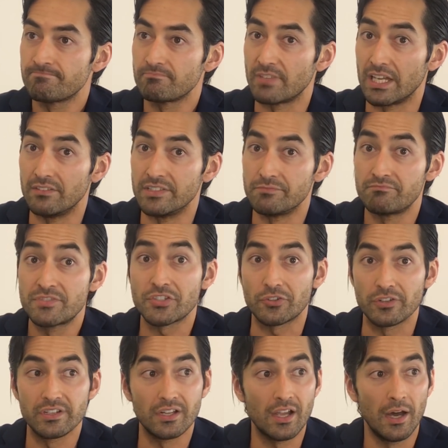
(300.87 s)
I even
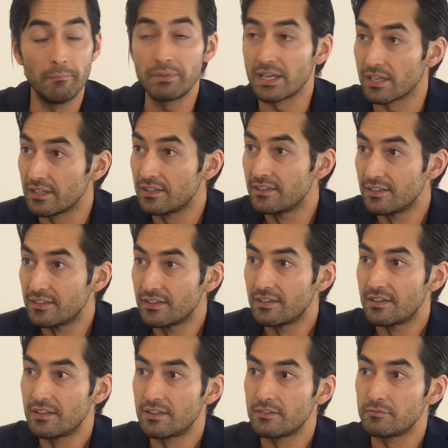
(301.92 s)
started a company
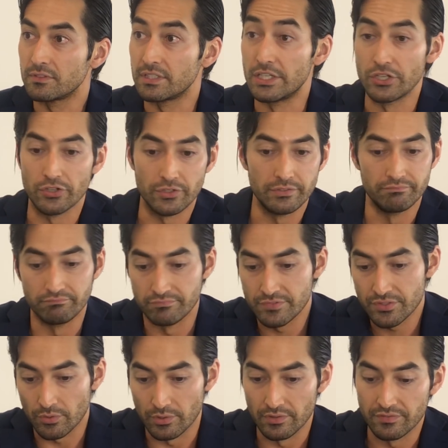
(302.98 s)
geared and
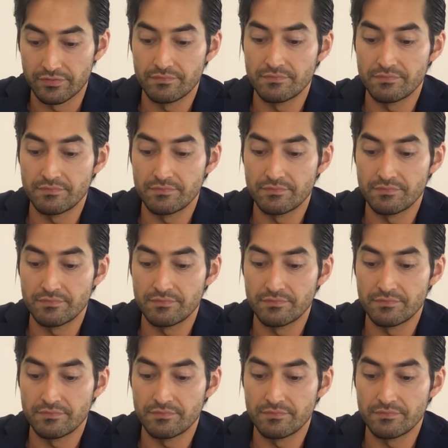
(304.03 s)
sort of